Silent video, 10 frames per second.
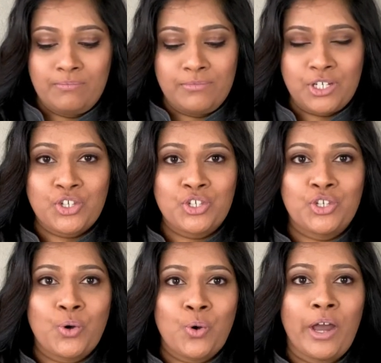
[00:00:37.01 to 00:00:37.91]
just
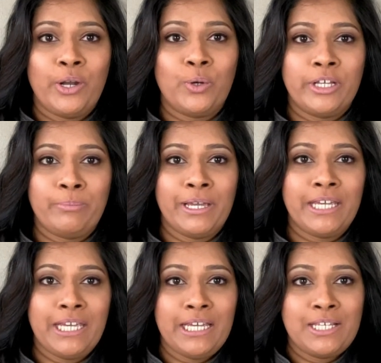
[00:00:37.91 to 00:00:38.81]
so I know that my
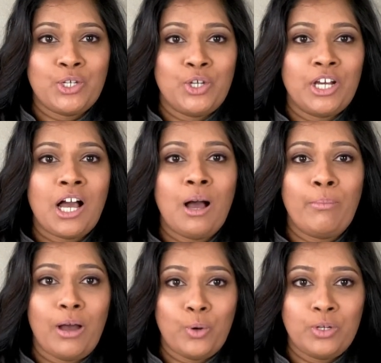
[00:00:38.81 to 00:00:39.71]
cake is going to come
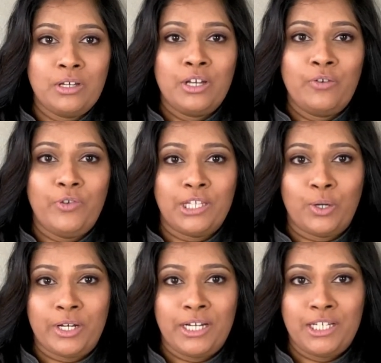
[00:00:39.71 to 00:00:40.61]
out
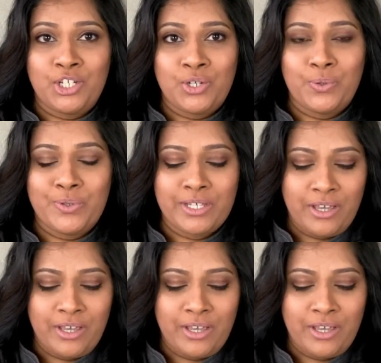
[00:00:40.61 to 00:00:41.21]
without any issues.